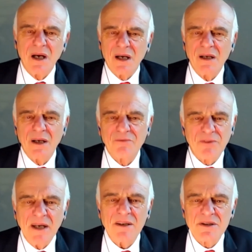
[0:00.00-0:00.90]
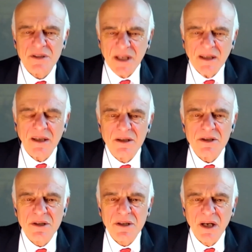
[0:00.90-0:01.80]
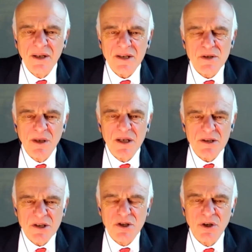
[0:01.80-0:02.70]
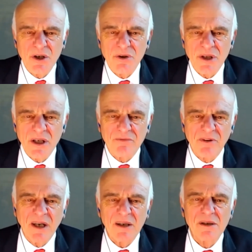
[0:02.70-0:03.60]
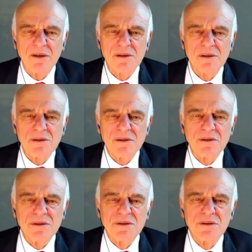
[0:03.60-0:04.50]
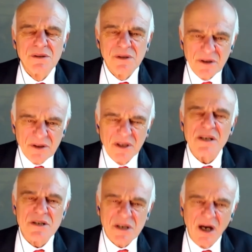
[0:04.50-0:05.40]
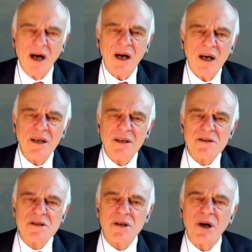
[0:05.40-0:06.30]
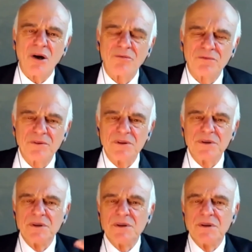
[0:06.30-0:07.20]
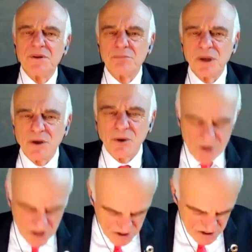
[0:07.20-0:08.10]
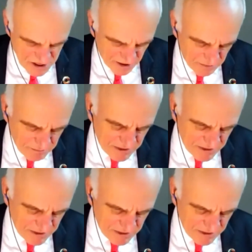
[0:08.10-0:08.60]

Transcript: And Frank's telling us, and that's why it's a joy you're here, Frank, that these kinds of precautions are